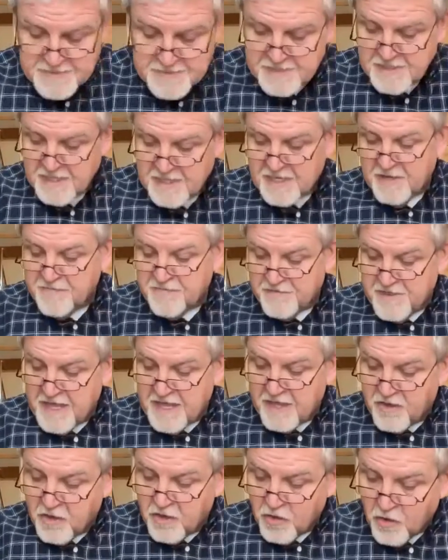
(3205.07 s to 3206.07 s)
And if they
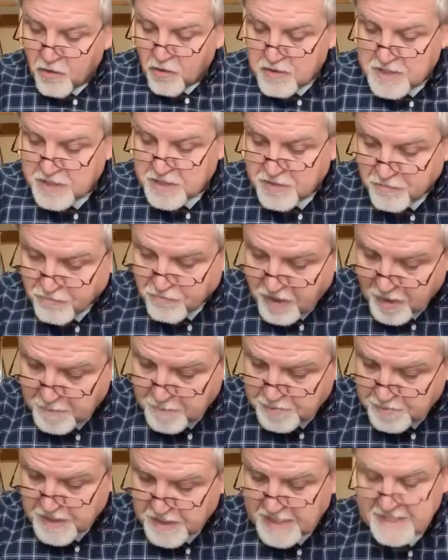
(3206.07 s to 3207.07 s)
go to the wrong
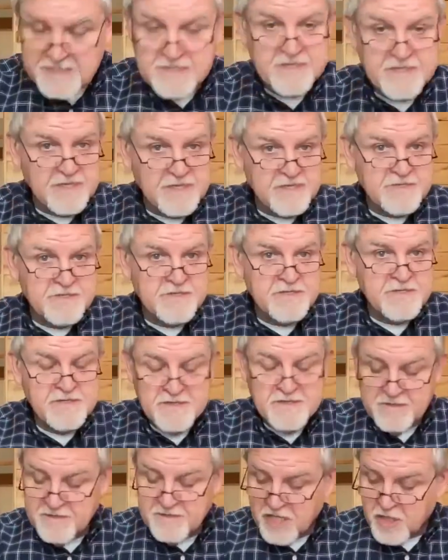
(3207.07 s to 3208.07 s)
places,
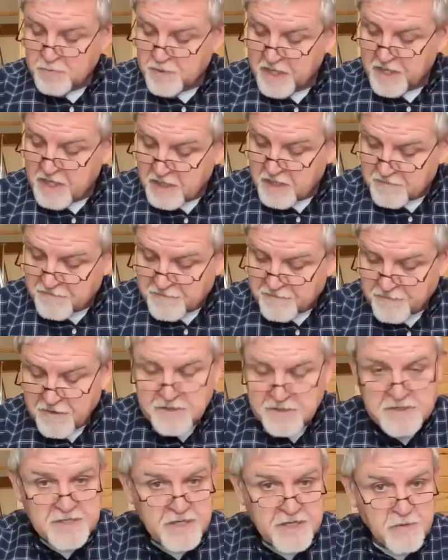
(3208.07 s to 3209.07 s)
they'll be
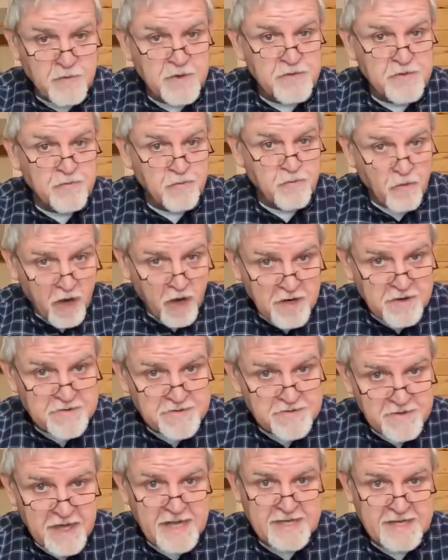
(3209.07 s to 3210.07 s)
confronted with wrong
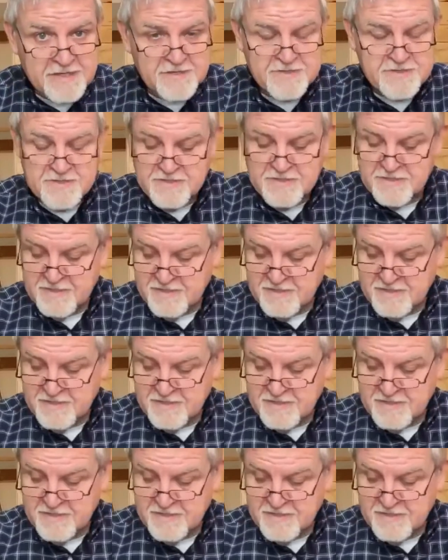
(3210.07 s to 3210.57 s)
things.